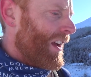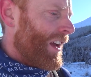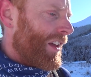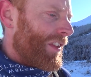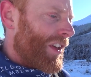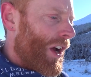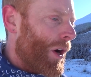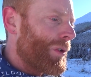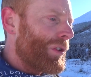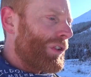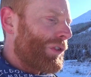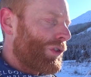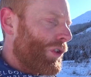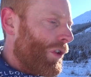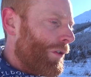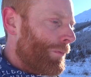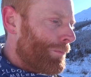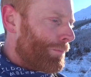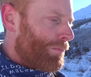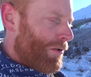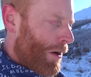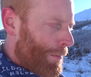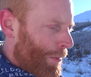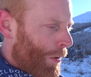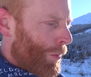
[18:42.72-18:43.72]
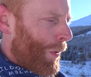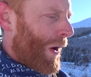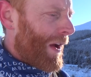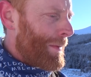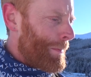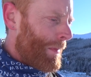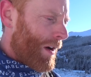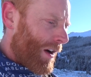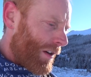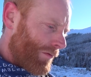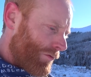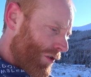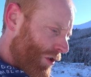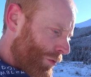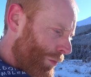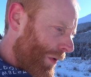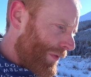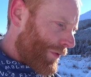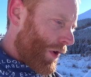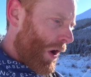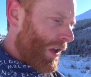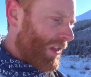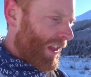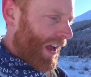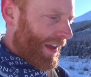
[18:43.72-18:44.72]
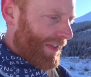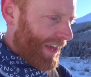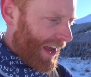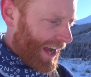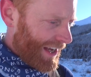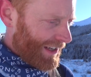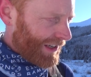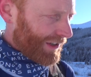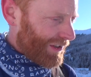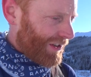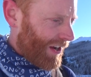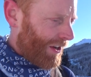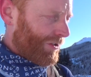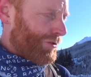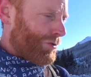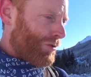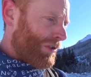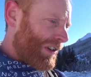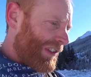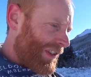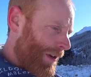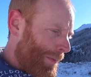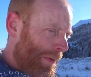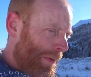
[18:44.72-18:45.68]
The only sort of proper waymark route we've got like that in this country is